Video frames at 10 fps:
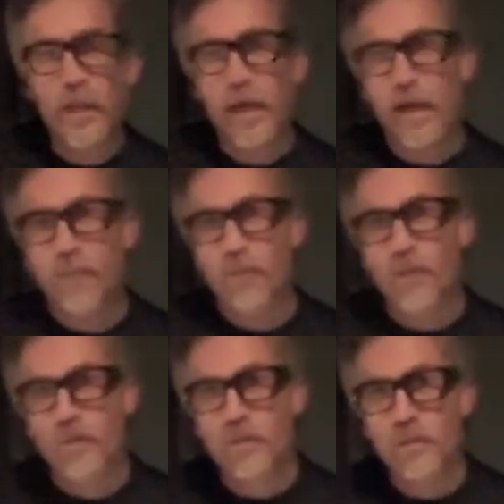had a
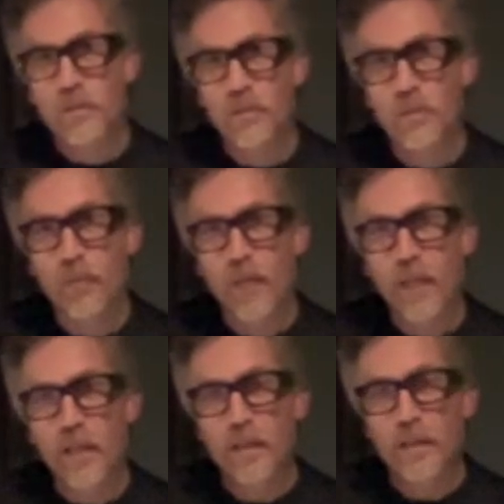friend that was in school
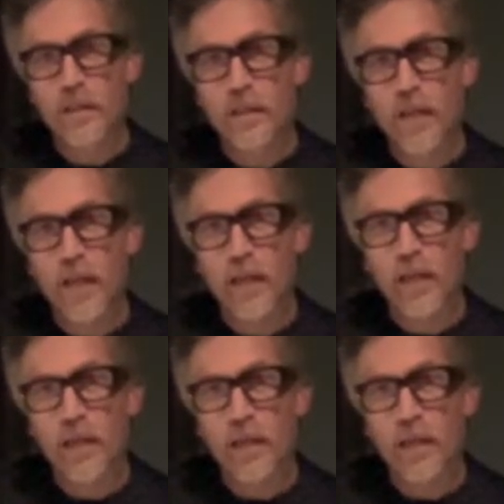band, and